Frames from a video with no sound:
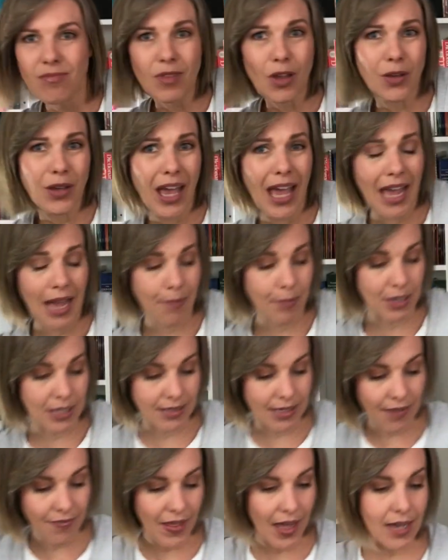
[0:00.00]
Okay, I'm gonna
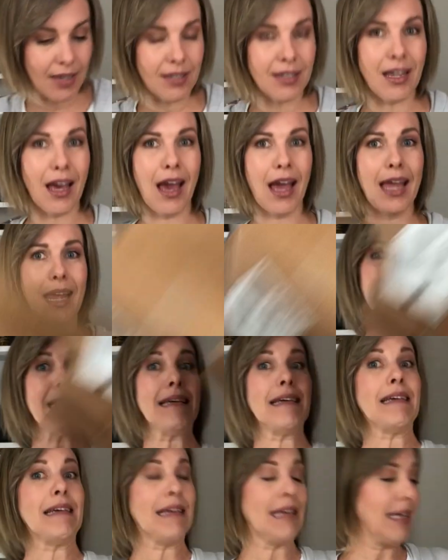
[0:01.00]
set that aside,
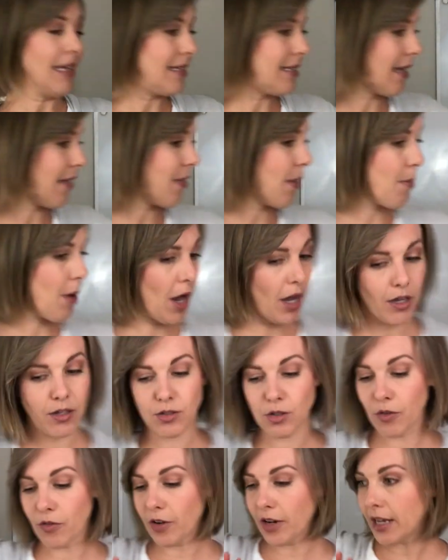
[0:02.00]
set the
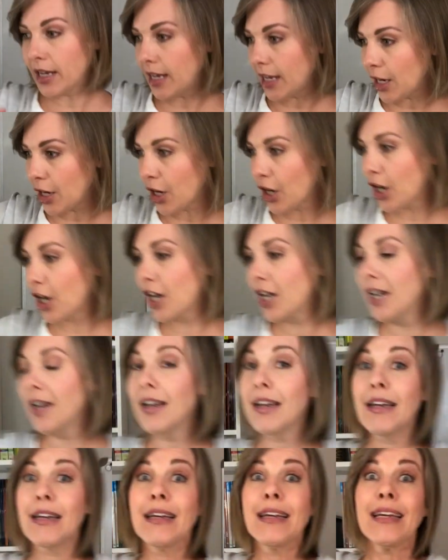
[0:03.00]
box over here,
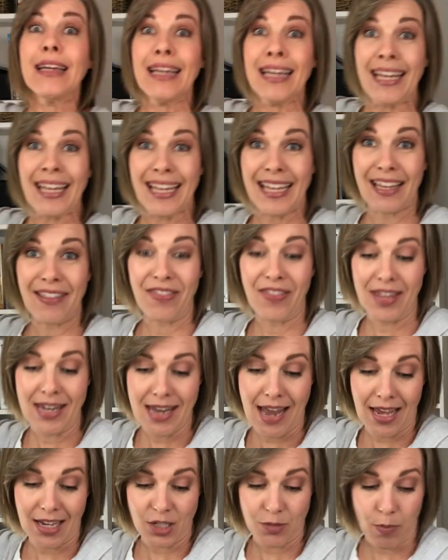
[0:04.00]
get the
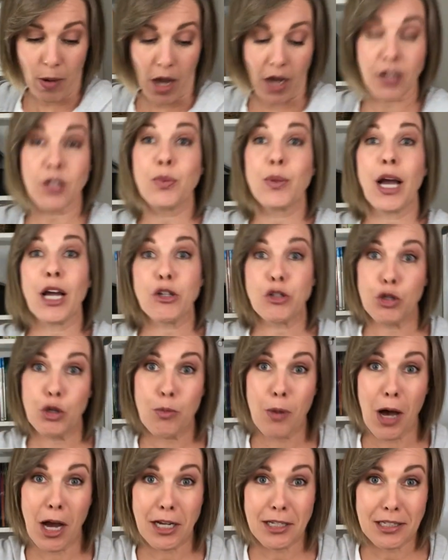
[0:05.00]
next box. We got 2
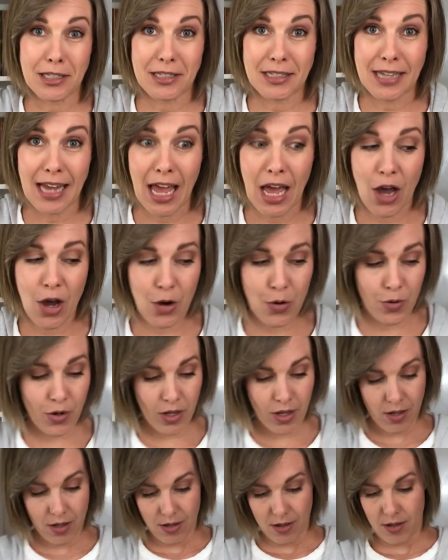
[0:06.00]
boxes down,
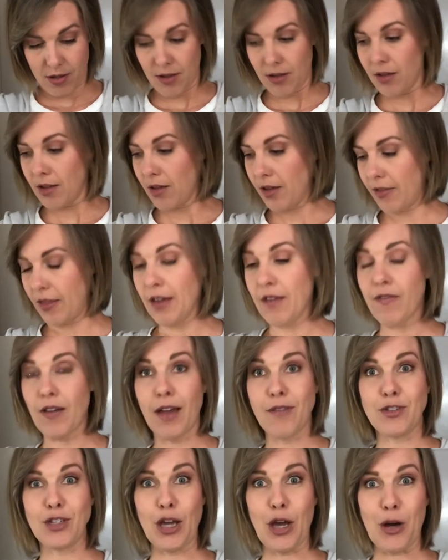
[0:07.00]
I think
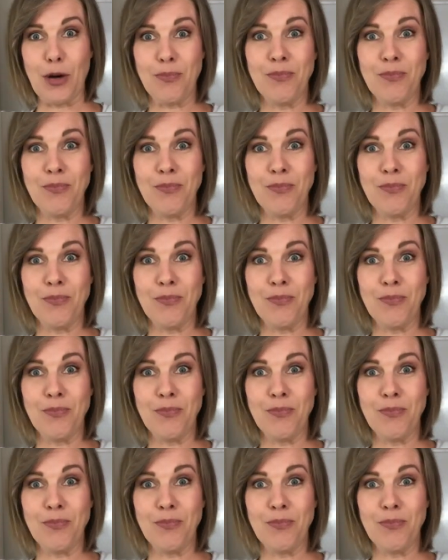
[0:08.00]
5 to go.